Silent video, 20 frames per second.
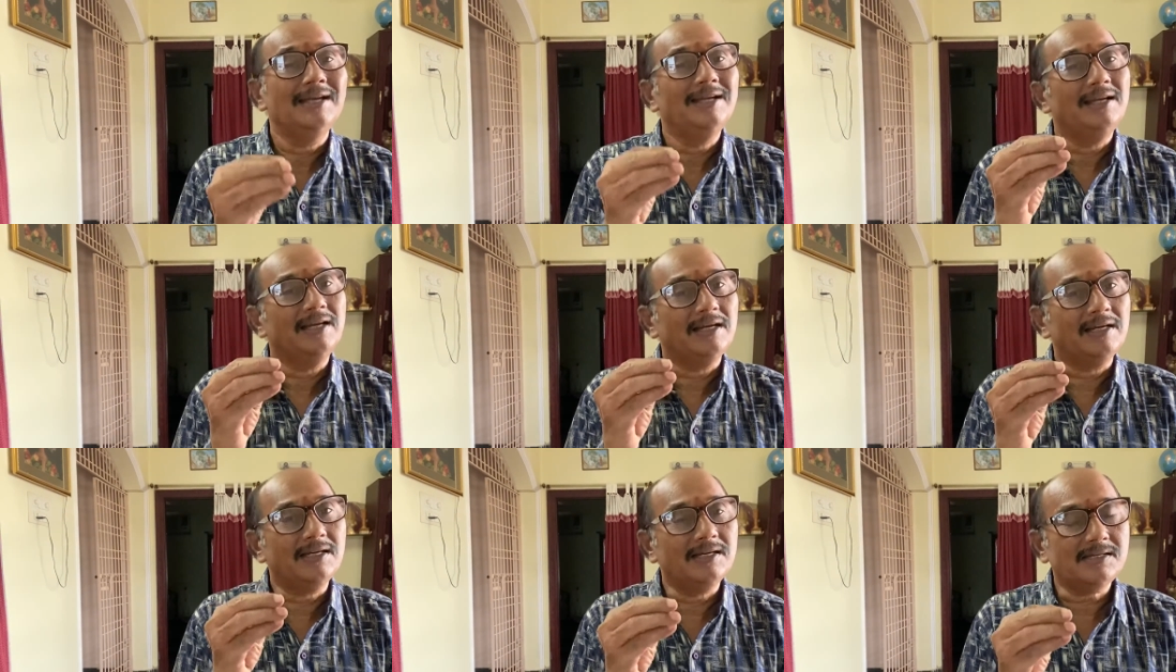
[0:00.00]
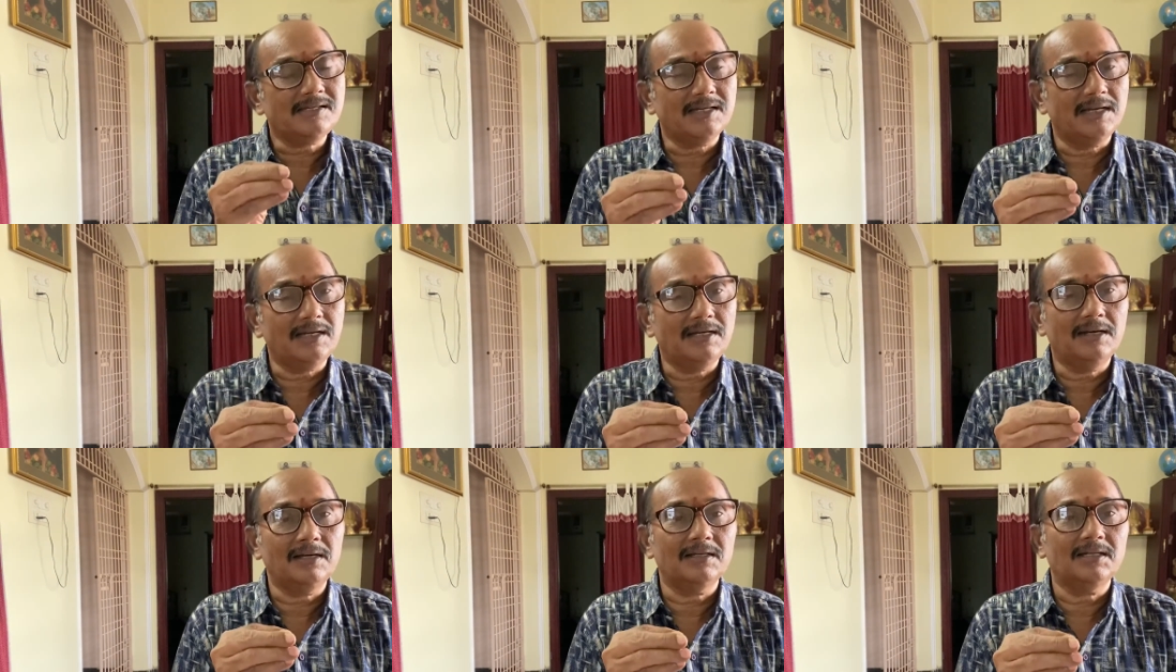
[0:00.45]
it is
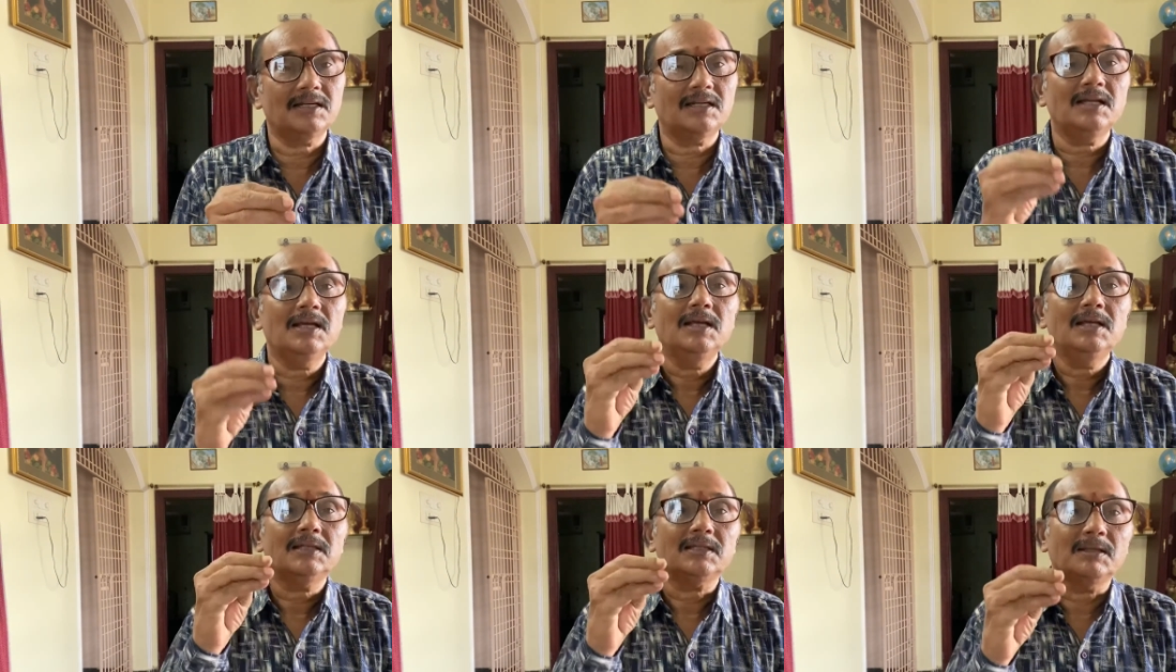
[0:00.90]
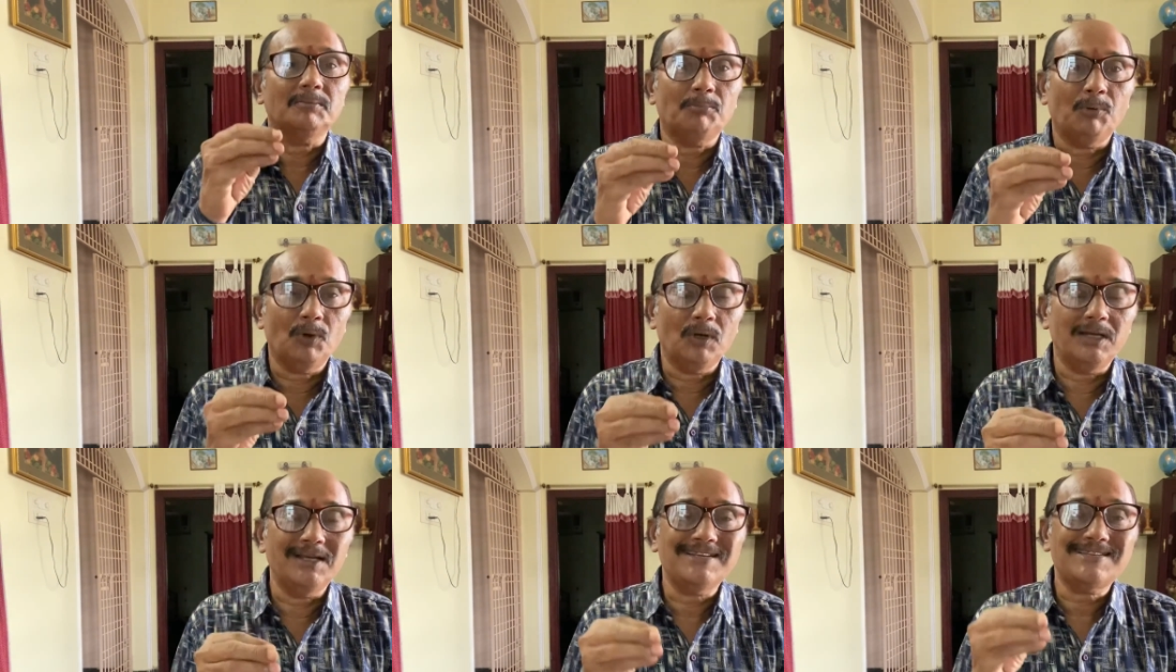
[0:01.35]
stated that the
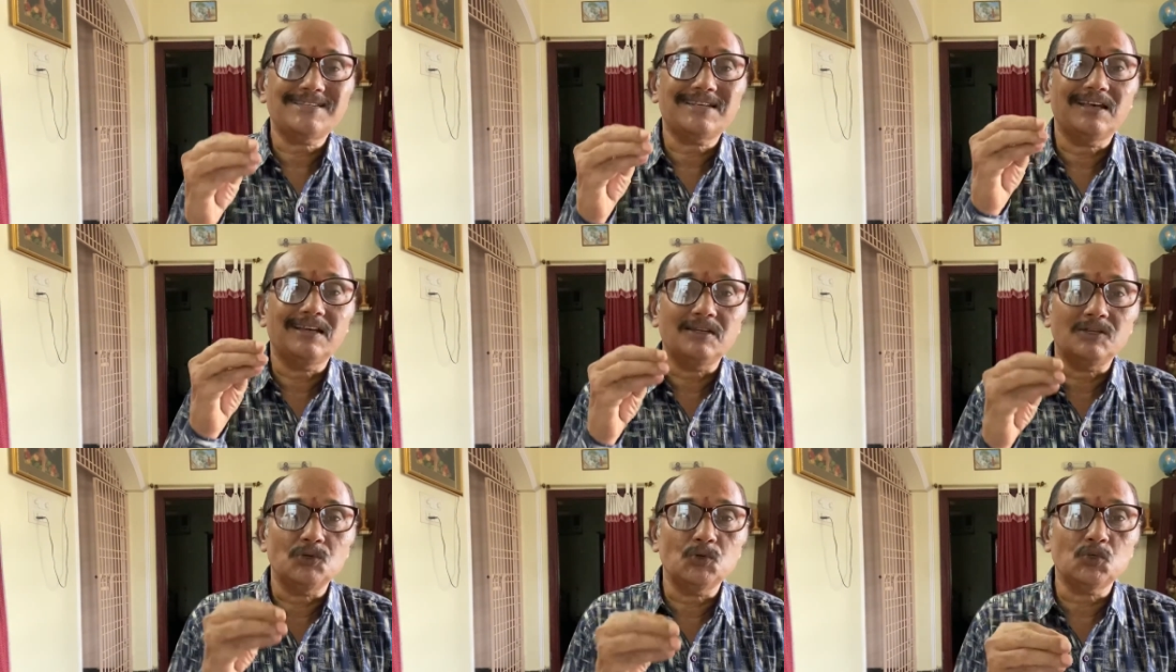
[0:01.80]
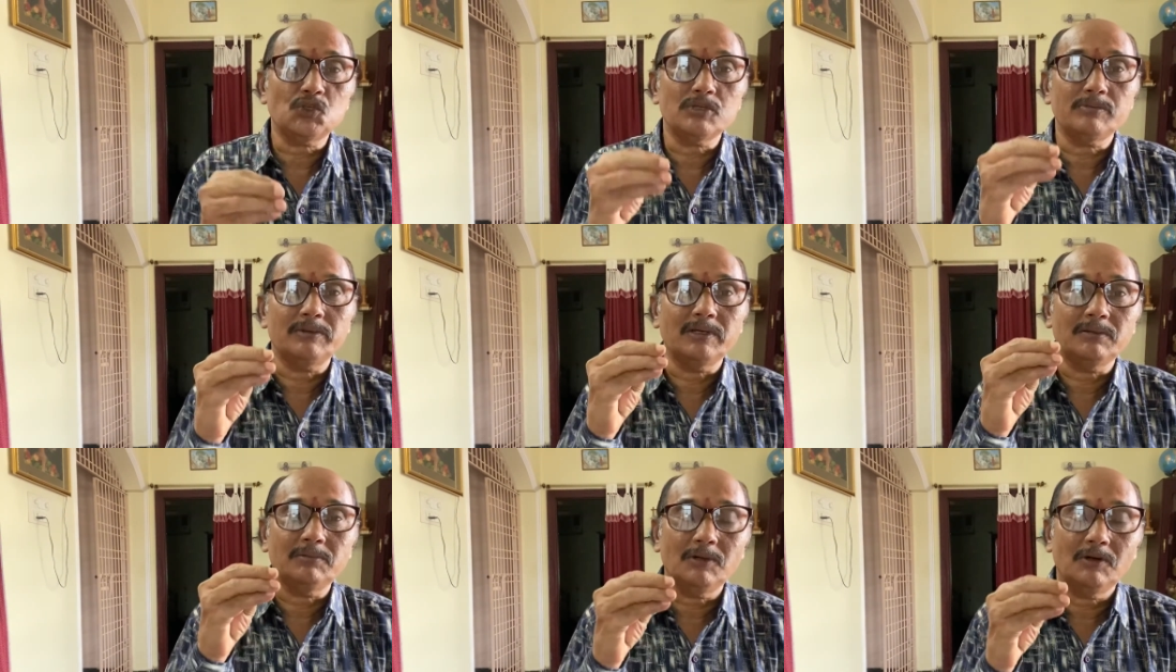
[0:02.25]
police can use
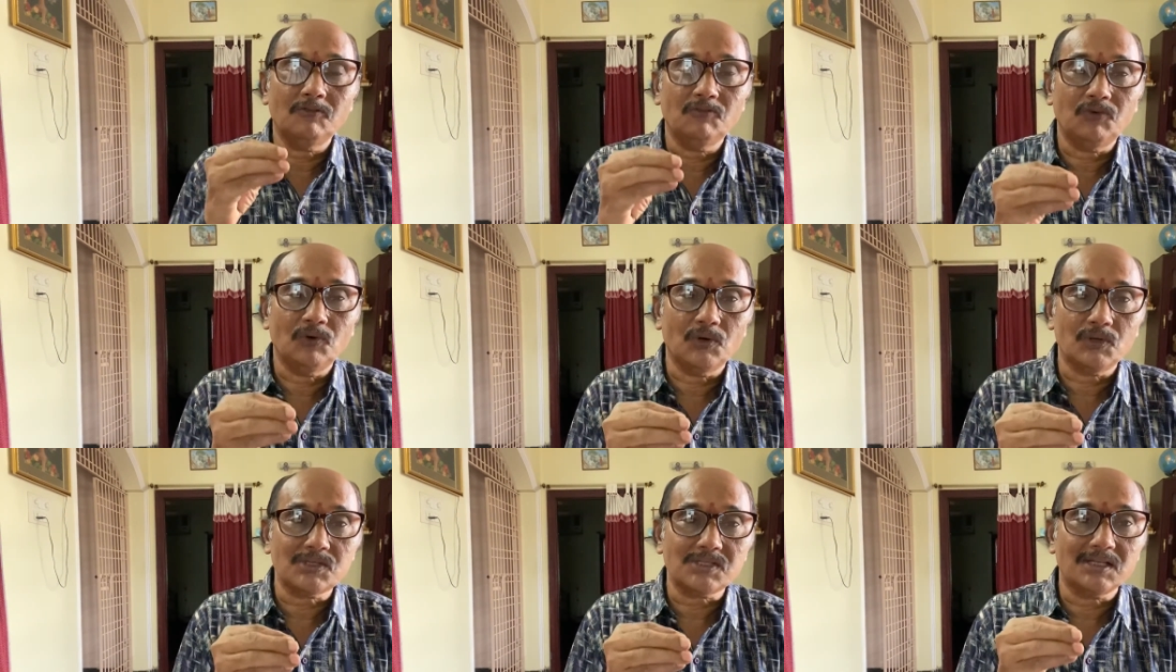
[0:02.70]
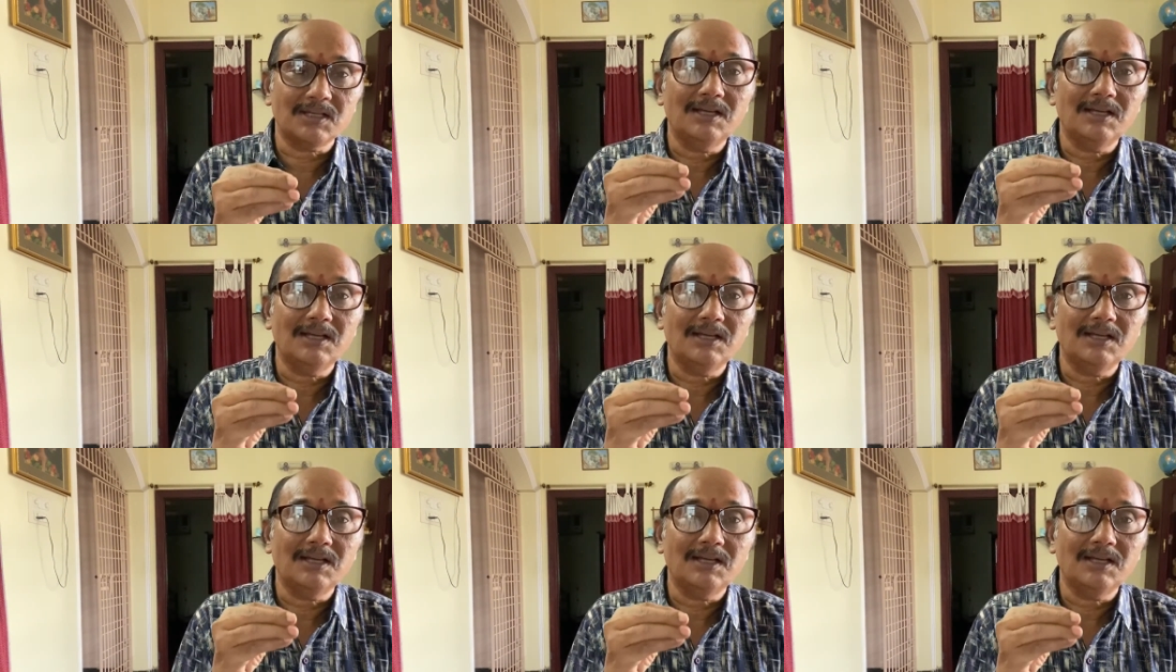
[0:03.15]
minimum force